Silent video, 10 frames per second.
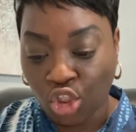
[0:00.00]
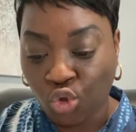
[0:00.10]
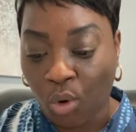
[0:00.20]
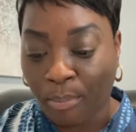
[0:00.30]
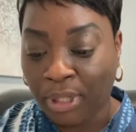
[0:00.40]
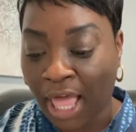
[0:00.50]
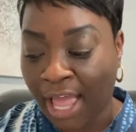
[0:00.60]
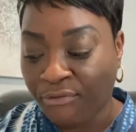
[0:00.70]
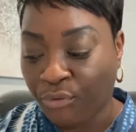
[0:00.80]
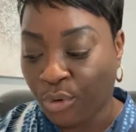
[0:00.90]
to
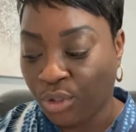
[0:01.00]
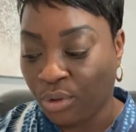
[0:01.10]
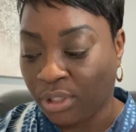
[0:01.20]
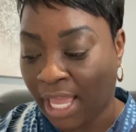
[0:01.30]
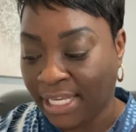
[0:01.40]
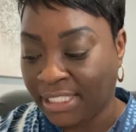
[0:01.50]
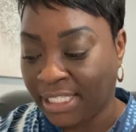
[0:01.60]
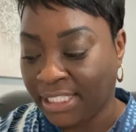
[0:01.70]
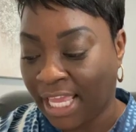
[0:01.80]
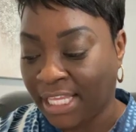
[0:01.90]
apply for your
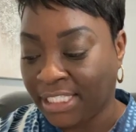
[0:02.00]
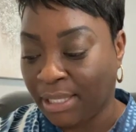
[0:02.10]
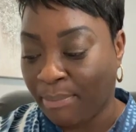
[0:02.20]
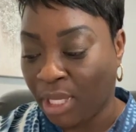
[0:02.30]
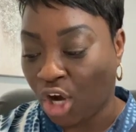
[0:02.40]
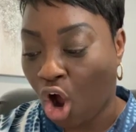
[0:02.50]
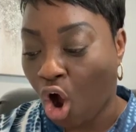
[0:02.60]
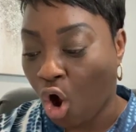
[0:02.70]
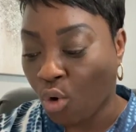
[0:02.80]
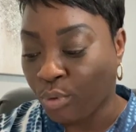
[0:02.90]
license and submit
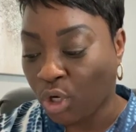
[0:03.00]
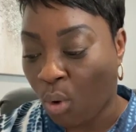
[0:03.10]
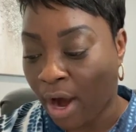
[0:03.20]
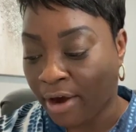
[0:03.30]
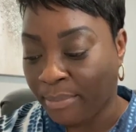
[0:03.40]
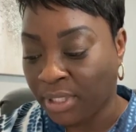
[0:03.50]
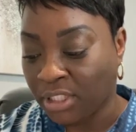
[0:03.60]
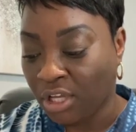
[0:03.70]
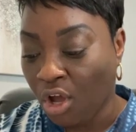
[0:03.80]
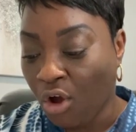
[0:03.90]
all
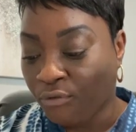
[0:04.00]
requirements